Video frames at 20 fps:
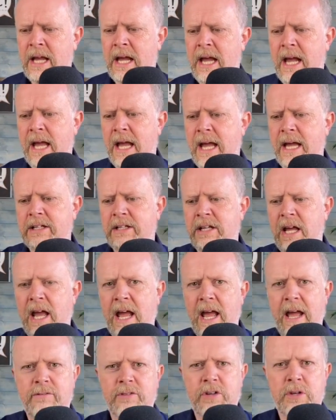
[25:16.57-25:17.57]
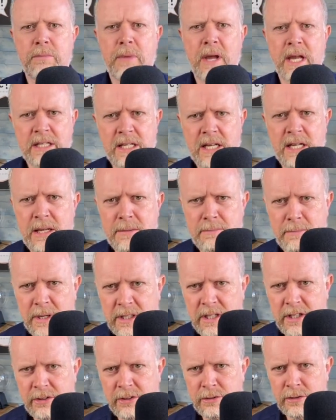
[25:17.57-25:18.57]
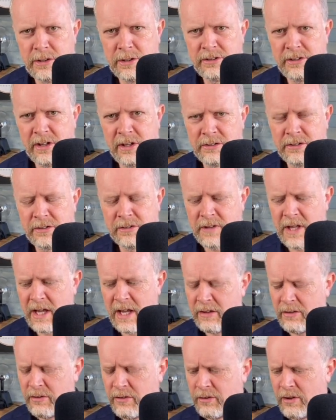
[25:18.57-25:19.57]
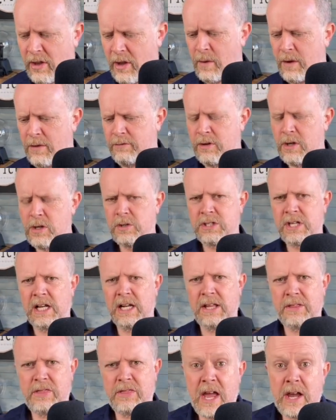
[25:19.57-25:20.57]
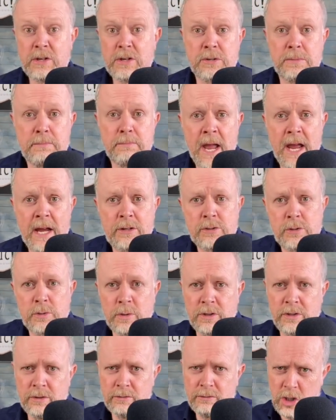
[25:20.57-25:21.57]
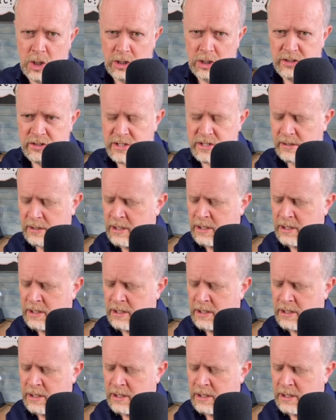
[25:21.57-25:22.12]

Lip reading: And have you made any money as a result of that? So if you sell £1,000 worth of goods,